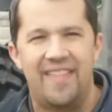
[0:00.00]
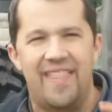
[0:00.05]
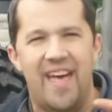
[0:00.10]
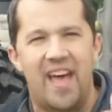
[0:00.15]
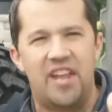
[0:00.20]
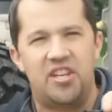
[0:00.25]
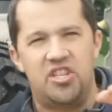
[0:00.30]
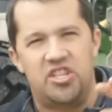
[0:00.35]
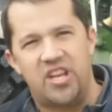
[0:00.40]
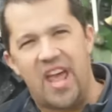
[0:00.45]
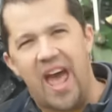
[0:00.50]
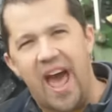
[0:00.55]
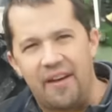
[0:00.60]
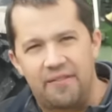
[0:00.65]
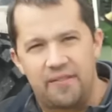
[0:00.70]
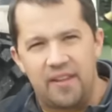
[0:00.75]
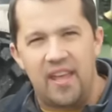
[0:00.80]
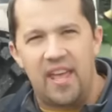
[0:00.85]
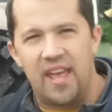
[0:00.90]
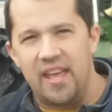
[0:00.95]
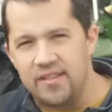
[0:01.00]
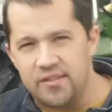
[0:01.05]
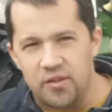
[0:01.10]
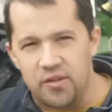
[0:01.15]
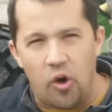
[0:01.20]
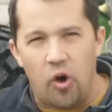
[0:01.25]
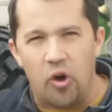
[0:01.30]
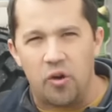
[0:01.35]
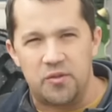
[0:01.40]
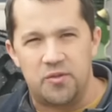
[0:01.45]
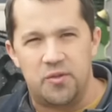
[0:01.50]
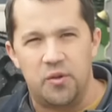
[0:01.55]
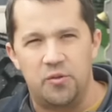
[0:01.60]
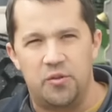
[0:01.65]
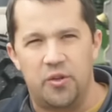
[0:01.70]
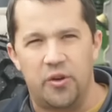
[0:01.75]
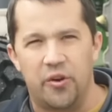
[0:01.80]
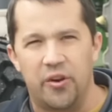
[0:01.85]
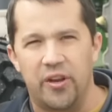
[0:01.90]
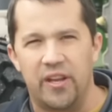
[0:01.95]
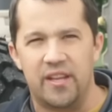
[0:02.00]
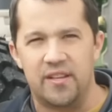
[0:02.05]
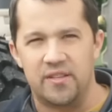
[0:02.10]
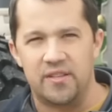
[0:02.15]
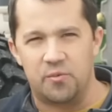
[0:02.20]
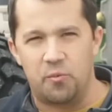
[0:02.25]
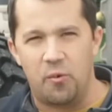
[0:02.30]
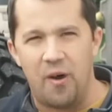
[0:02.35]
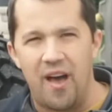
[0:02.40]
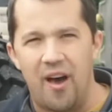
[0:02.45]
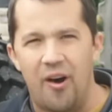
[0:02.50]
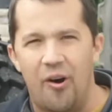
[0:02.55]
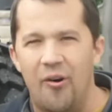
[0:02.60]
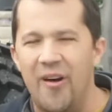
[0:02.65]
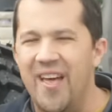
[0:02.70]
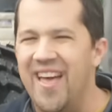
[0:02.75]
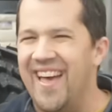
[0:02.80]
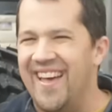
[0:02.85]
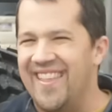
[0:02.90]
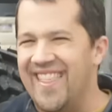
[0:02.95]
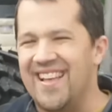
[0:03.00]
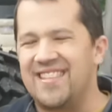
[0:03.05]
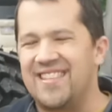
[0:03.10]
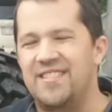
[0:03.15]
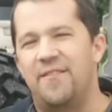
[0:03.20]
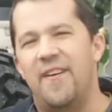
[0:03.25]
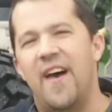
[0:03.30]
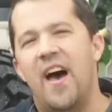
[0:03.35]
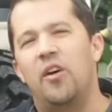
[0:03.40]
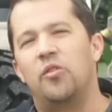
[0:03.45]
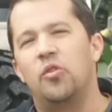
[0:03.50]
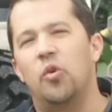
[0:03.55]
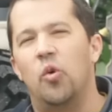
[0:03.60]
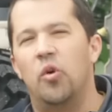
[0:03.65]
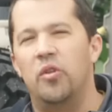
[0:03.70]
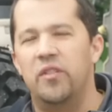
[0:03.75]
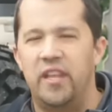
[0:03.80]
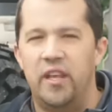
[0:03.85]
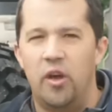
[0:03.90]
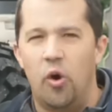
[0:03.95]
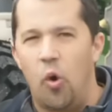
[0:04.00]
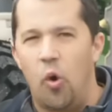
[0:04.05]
that shaft is also turning as well. That's found on the